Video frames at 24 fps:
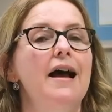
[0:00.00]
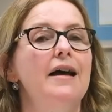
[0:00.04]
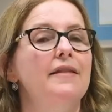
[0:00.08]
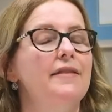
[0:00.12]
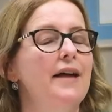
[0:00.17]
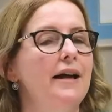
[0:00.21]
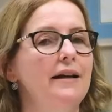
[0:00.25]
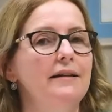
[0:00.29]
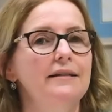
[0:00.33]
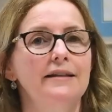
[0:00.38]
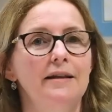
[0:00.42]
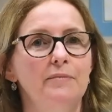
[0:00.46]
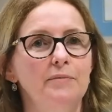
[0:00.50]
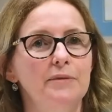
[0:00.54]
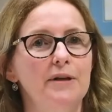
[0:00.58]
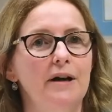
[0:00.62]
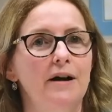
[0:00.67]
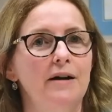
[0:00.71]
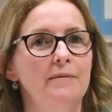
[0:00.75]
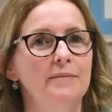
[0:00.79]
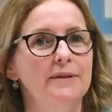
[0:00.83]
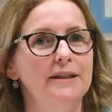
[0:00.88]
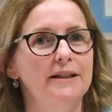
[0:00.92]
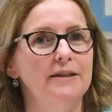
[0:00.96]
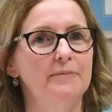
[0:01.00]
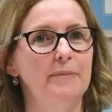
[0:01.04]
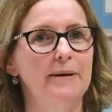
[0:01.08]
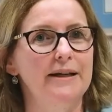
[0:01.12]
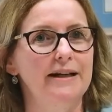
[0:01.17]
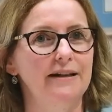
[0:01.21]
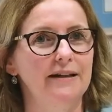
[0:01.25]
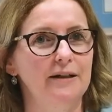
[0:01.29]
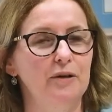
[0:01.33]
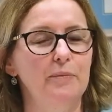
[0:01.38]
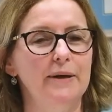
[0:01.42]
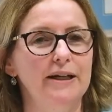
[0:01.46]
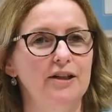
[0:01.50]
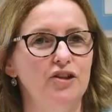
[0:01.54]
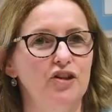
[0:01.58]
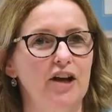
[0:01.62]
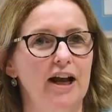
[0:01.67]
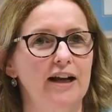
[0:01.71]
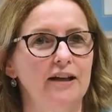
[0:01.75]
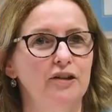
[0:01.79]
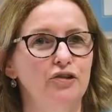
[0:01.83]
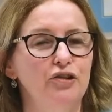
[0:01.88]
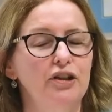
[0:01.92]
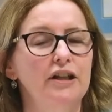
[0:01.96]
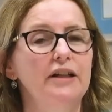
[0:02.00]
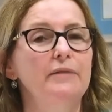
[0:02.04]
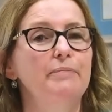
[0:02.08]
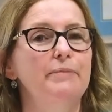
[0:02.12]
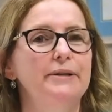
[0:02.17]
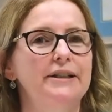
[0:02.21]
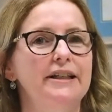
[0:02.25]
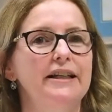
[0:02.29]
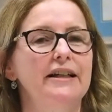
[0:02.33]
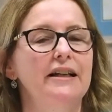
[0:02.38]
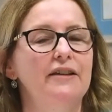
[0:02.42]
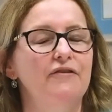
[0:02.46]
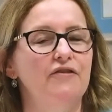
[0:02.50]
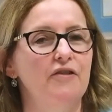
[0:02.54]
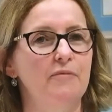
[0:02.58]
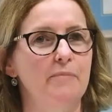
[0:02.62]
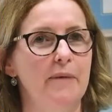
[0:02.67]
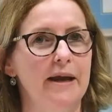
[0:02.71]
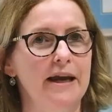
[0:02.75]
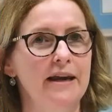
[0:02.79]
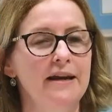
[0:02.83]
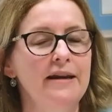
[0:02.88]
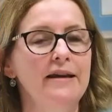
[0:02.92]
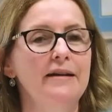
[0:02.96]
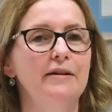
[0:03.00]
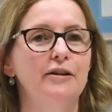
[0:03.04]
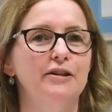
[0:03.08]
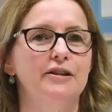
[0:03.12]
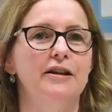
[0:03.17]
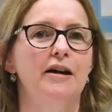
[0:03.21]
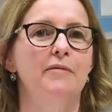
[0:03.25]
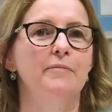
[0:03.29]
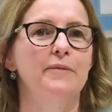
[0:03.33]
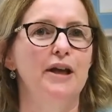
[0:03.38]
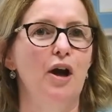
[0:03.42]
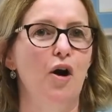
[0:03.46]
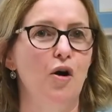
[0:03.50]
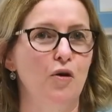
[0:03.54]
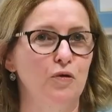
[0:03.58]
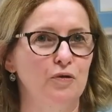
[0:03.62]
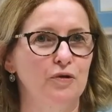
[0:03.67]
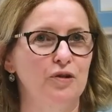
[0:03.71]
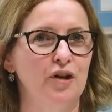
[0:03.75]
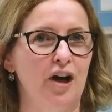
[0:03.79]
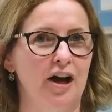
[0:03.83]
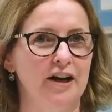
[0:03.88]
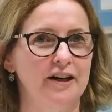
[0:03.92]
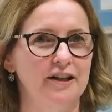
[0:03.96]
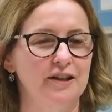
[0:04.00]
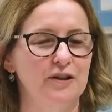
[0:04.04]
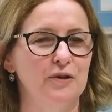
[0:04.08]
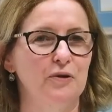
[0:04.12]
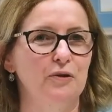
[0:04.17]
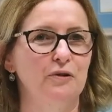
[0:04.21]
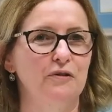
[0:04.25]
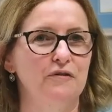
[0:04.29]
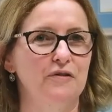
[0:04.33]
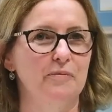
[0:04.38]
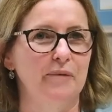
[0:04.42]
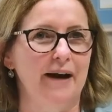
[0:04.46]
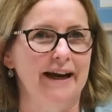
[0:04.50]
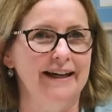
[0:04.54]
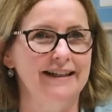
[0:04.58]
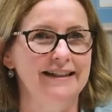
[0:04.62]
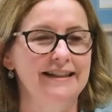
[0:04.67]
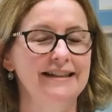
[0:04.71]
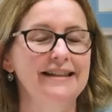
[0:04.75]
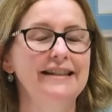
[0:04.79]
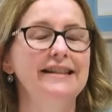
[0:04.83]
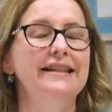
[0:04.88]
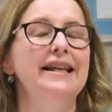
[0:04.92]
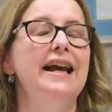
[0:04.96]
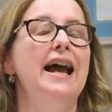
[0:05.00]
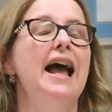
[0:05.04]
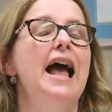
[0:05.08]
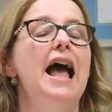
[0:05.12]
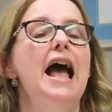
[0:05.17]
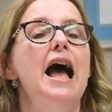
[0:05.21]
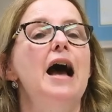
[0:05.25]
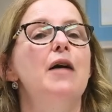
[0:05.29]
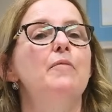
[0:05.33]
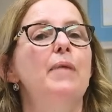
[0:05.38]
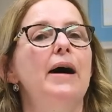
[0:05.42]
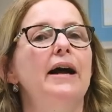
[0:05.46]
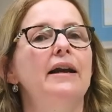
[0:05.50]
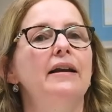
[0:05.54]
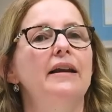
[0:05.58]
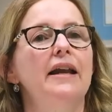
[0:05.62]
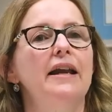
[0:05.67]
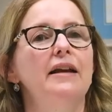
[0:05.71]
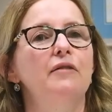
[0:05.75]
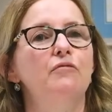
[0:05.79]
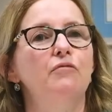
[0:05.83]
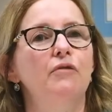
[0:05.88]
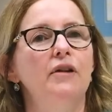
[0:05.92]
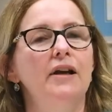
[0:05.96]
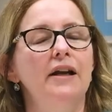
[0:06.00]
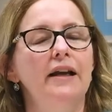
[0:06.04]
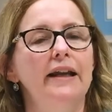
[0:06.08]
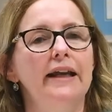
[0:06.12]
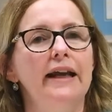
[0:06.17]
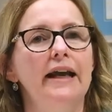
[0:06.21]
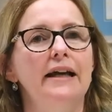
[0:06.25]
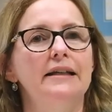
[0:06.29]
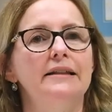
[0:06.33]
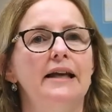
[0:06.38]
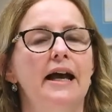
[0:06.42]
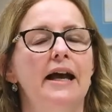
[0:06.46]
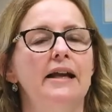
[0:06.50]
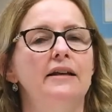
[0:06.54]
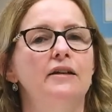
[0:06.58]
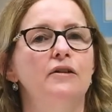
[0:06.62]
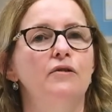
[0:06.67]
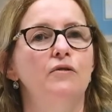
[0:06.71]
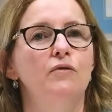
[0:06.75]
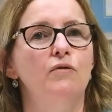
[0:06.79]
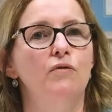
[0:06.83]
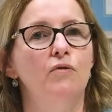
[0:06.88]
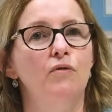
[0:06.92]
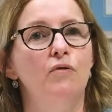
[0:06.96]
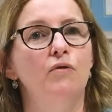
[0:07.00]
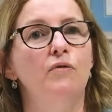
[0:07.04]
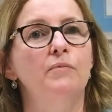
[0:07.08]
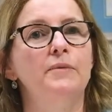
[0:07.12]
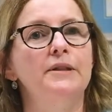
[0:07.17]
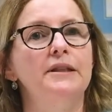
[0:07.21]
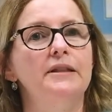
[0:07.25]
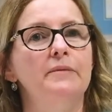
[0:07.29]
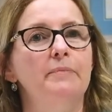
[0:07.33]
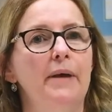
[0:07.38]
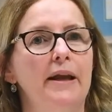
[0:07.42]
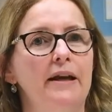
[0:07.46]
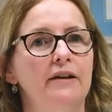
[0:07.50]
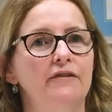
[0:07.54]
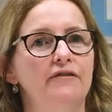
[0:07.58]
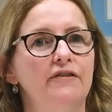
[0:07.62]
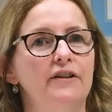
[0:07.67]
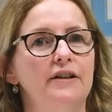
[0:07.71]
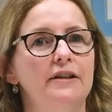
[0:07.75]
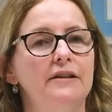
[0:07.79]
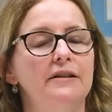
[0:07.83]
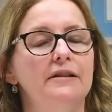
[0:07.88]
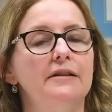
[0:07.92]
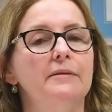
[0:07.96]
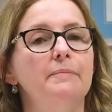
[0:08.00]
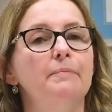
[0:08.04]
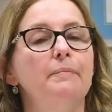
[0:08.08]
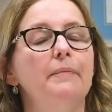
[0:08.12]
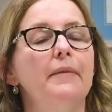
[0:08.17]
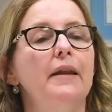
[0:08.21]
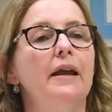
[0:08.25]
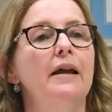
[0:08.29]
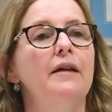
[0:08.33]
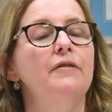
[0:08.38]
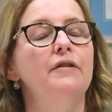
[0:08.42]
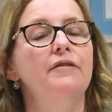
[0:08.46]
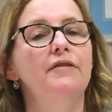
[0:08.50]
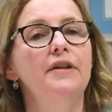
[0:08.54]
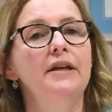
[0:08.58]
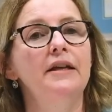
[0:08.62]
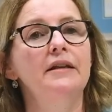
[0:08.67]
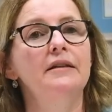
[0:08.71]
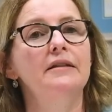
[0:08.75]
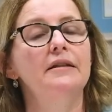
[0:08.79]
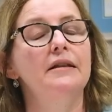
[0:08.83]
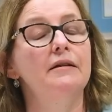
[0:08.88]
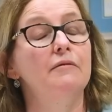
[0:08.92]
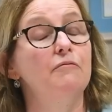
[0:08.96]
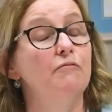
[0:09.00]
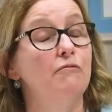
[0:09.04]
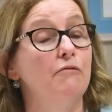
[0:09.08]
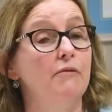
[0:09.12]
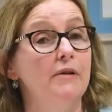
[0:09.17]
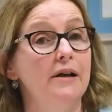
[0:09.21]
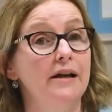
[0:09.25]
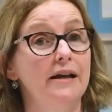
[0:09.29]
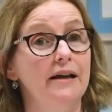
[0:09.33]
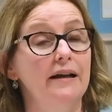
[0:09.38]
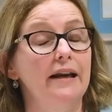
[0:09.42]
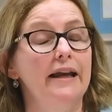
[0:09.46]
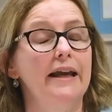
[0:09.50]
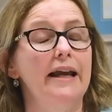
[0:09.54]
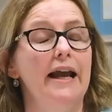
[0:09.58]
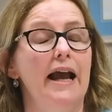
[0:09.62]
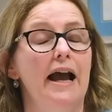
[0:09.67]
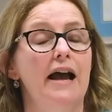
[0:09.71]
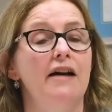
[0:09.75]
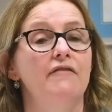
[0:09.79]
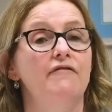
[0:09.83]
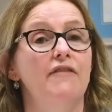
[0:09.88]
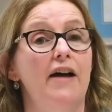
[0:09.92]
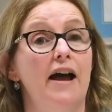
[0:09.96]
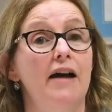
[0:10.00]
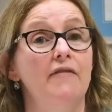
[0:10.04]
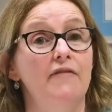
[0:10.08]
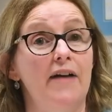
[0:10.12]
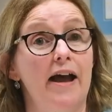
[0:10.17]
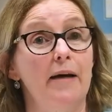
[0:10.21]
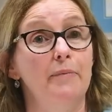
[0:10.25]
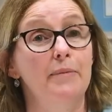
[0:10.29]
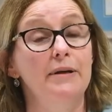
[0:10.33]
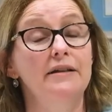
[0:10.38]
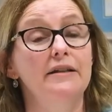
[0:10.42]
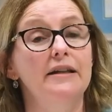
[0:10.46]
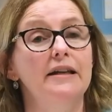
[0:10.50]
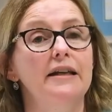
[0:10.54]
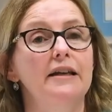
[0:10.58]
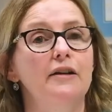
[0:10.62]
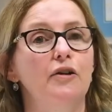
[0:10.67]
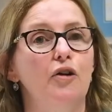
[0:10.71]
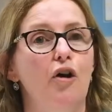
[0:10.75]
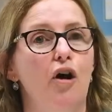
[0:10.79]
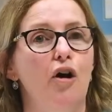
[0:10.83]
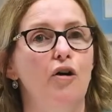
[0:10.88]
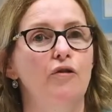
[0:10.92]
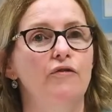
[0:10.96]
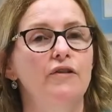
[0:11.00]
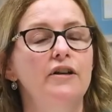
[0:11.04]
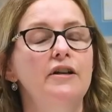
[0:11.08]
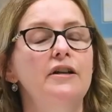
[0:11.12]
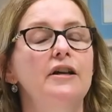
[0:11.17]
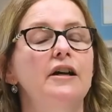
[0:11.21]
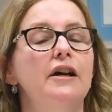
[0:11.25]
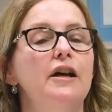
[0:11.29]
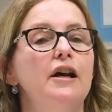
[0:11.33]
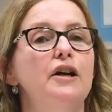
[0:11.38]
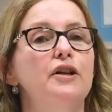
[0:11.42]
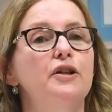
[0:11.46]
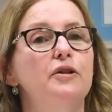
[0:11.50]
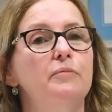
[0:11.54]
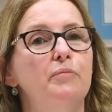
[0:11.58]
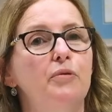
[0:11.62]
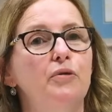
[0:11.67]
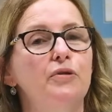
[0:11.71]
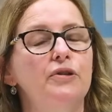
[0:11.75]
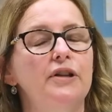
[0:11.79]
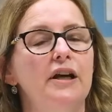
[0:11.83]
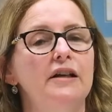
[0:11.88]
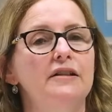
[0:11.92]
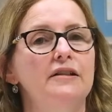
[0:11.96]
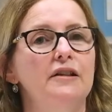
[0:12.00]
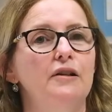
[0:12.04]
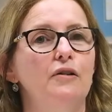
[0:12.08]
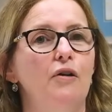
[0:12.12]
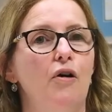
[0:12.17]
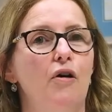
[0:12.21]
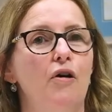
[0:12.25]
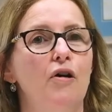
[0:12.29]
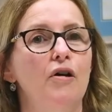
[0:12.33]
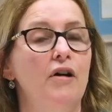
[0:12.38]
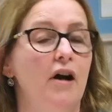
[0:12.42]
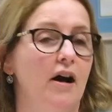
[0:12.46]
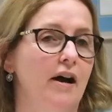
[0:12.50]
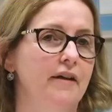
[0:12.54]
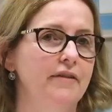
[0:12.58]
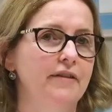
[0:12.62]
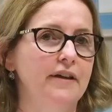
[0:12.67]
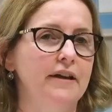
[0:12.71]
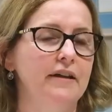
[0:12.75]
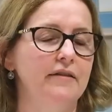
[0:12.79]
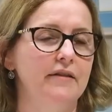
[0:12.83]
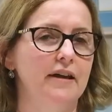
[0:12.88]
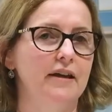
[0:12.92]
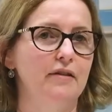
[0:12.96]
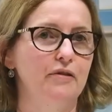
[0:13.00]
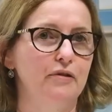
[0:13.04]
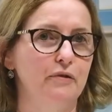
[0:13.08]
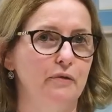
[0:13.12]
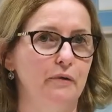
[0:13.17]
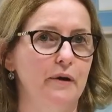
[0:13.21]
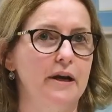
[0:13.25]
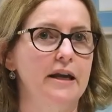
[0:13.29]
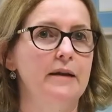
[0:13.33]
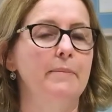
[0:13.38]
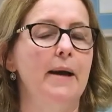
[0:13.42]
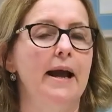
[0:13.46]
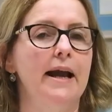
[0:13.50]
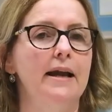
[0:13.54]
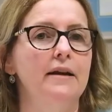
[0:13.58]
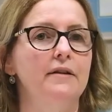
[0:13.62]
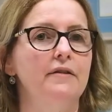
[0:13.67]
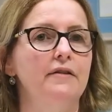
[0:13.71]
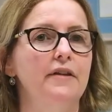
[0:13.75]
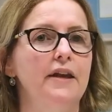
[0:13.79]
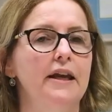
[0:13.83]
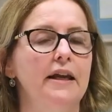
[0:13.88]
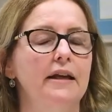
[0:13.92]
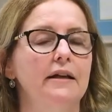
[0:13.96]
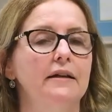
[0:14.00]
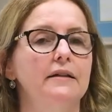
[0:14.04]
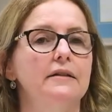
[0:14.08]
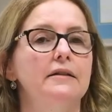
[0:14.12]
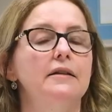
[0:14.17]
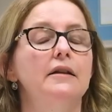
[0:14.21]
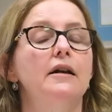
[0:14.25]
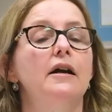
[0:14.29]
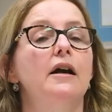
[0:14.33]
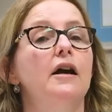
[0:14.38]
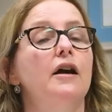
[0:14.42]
That sometimes has been a little bit challenging, particularly for me, because I'm the old dinosaur of the practice, but it really has had enormous benefits. And the things that really have happened in COVID to push us along, I think there are three main things.